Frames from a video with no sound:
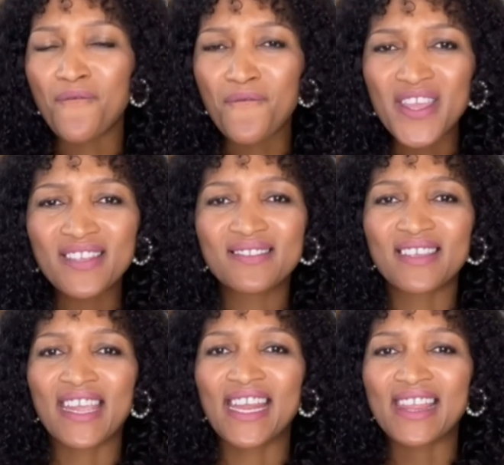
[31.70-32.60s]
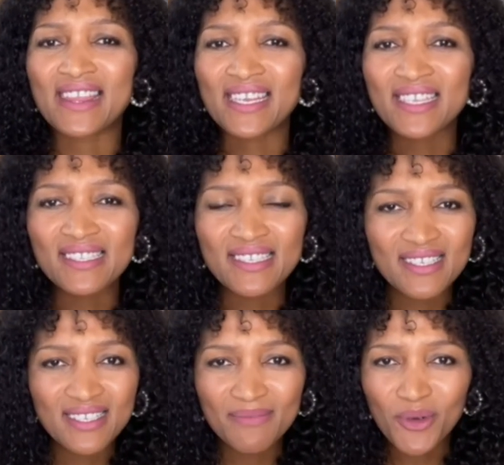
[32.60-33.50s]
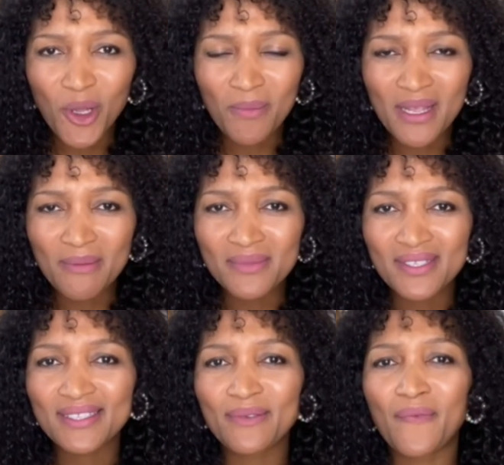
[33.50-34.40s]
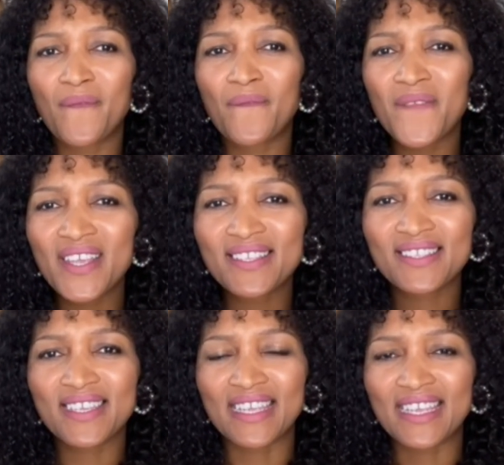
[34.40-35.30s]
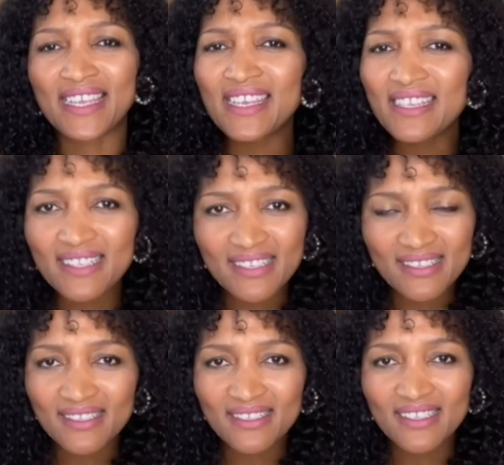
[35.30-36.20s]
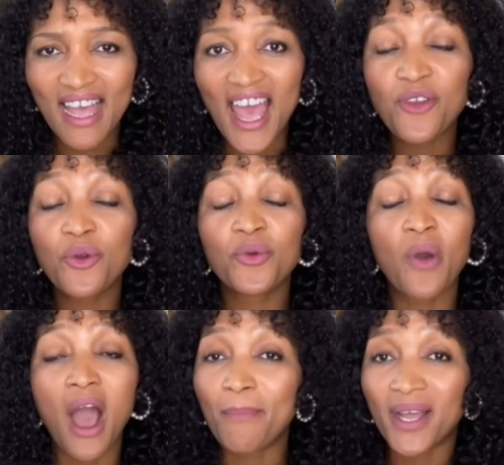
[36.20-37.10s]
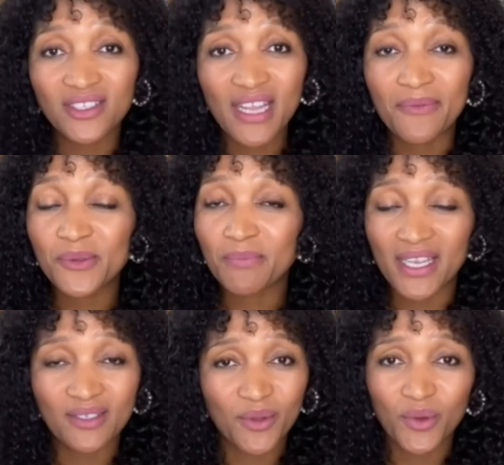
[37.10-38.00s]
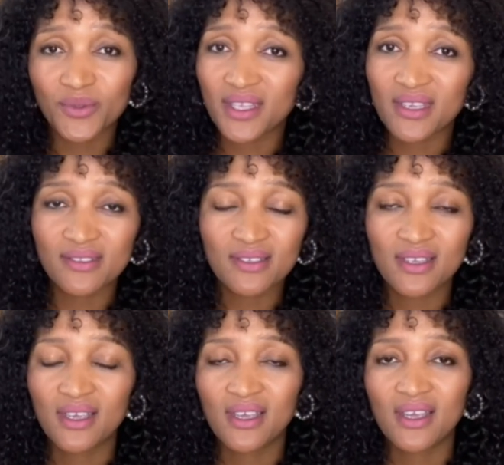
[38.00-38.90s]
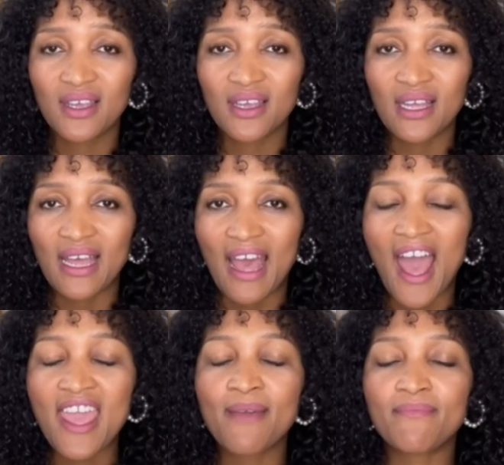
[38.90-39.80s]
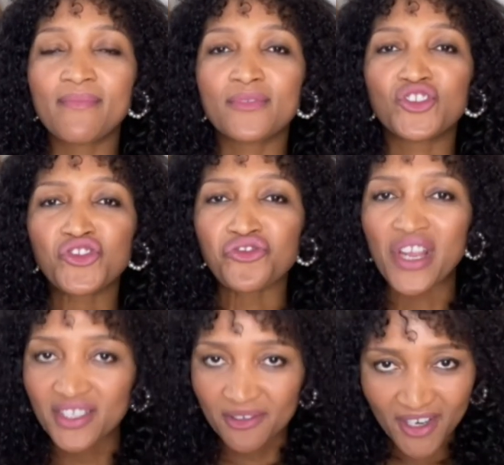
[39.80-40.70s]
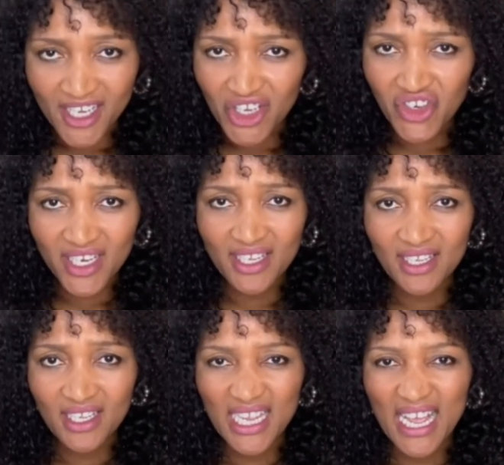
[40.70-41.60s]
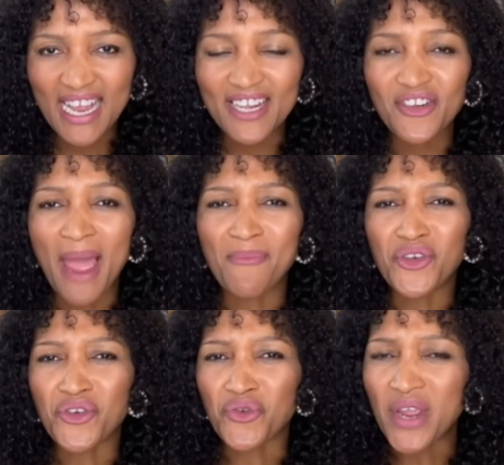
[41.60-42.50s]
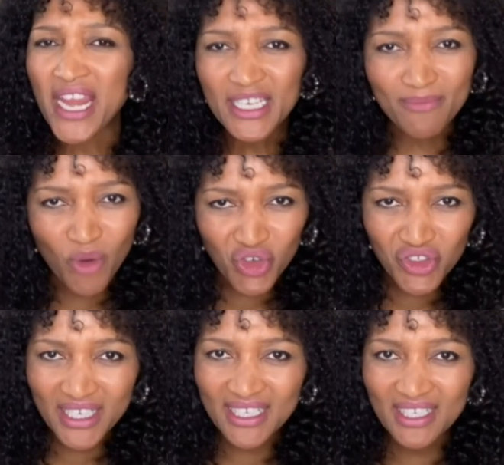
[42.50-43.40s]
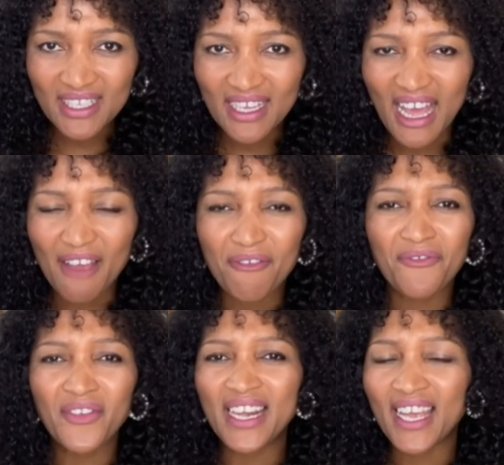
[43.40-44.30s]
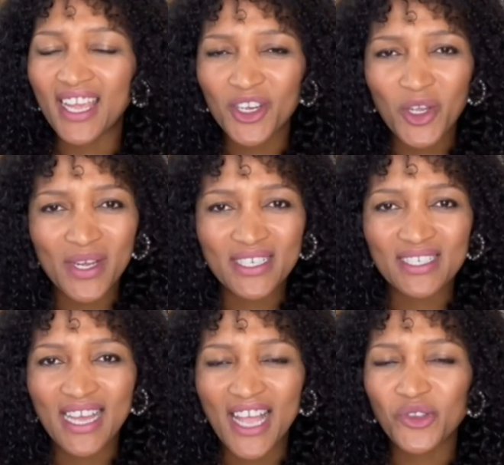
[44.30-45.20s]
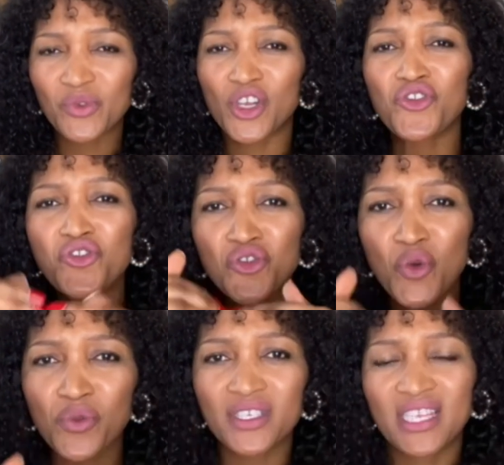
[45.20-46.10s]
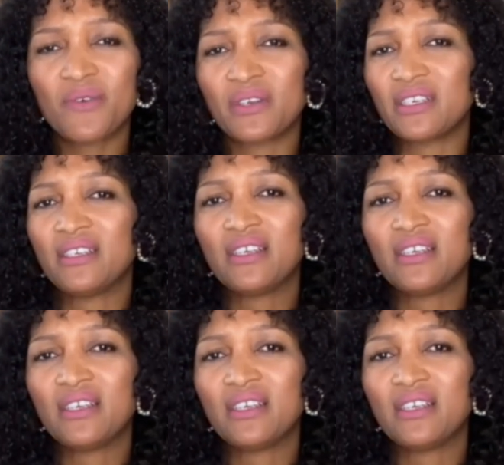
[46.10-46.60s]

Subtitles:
fixing electricity problems, fixing geysers. I don't know how much I've spent on those things. I am stressed financially. I'm drained emotionally. I feel like, you know what? I just want to throw the towel.